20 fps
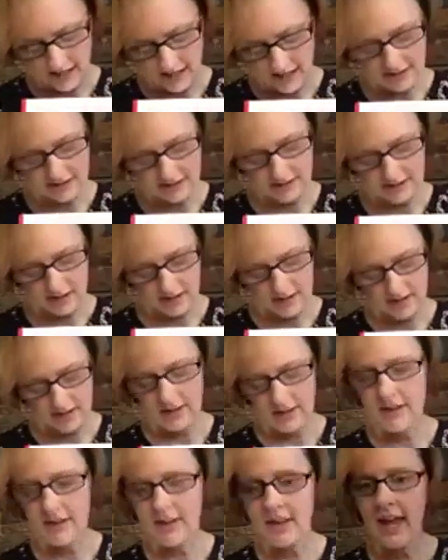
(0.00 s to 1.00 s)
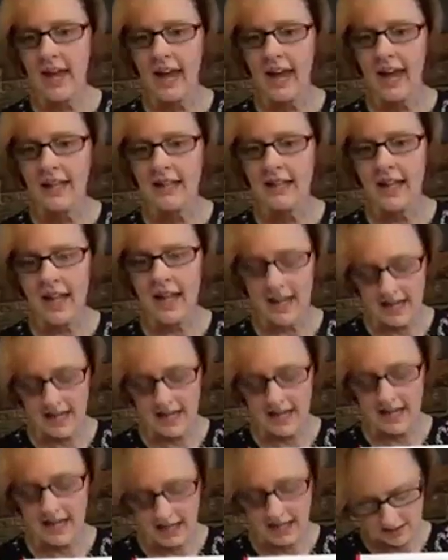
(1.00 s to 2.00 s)
It's the headline,
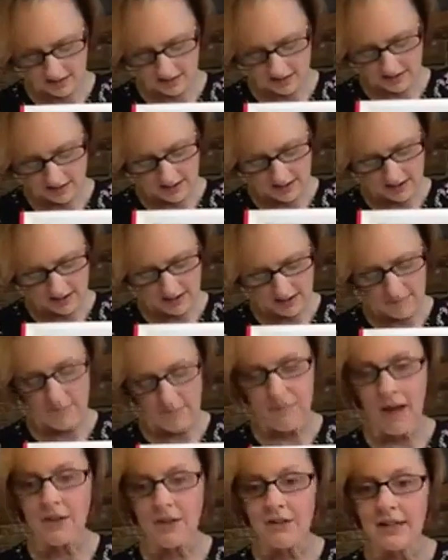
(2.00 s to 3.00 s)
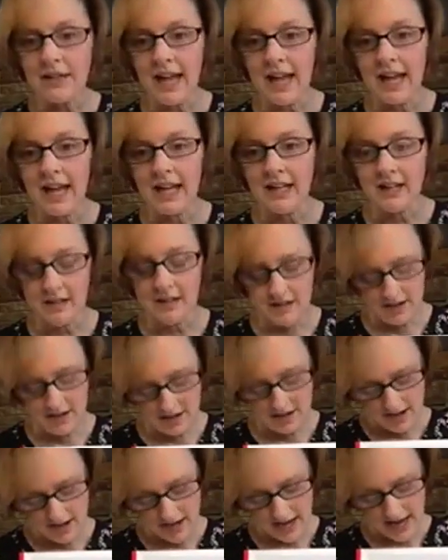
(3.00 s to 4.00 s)
the belt line,
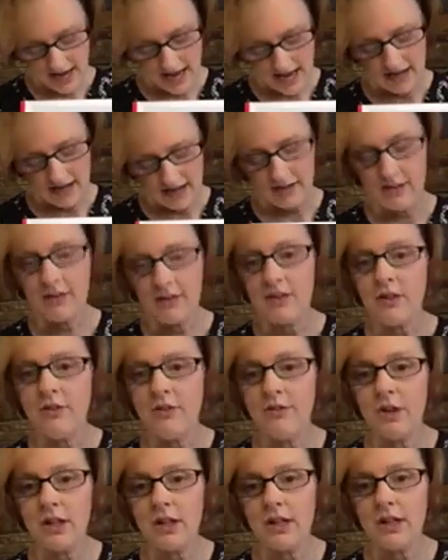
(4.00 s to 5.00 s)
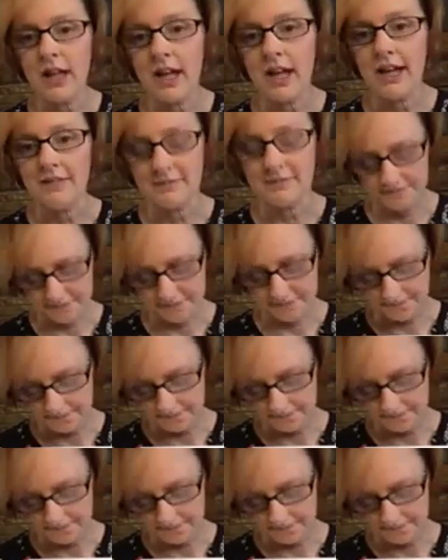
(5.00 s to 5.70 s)
and the foot line.